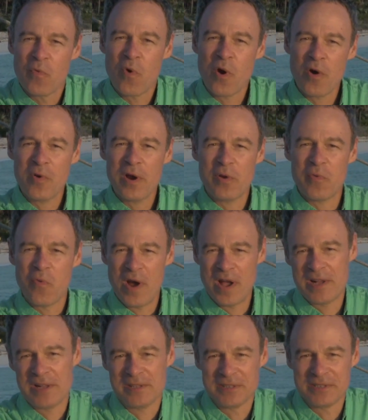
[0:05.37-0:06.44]
Warwick
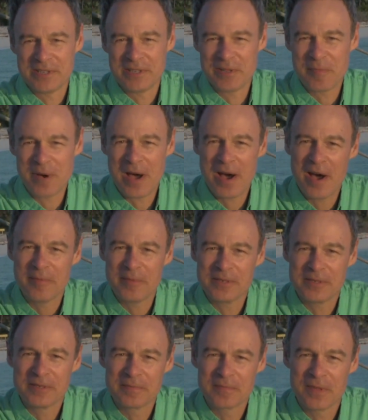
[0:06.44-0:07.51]
Wells in the
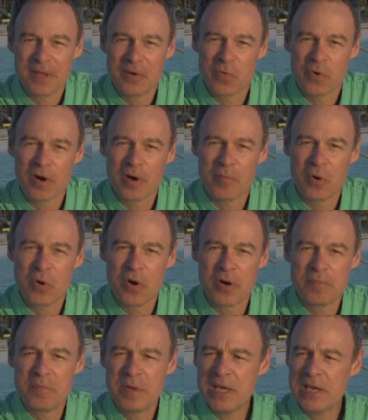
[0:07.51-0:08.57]
Bahamas, and we're
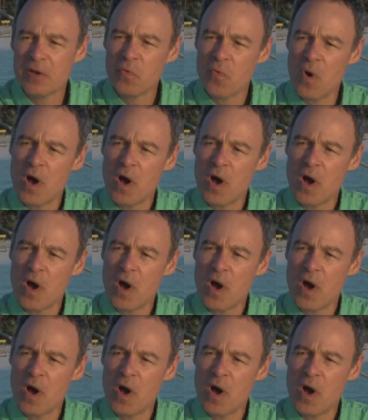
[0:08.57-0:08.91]
aboard Beacon